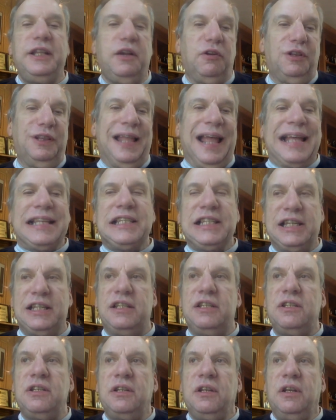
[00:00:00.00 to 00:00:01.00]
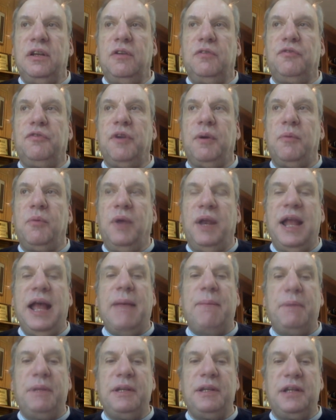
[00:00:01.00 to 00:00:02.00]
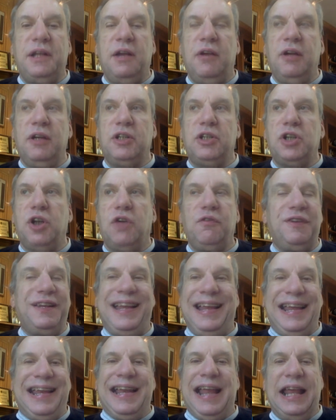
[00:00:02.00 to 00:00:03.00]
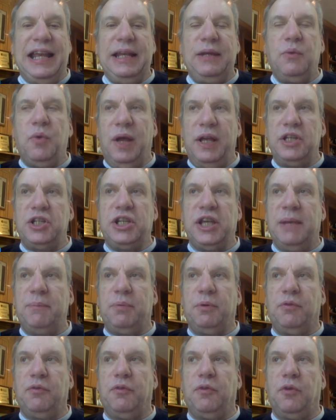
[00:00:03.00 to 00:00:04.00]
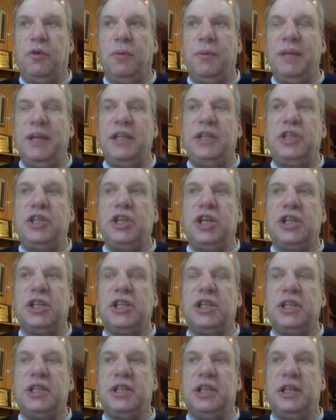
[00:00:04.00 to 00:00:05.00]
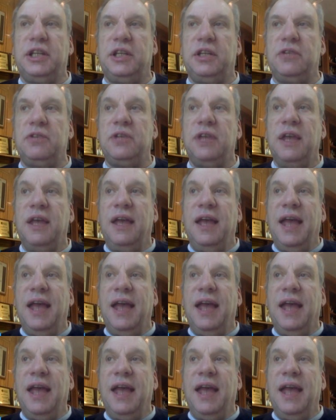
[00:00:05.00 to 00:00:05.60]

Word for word: their lesson from what happened to Derek Chauvin in any way, shape, or form. It just continues.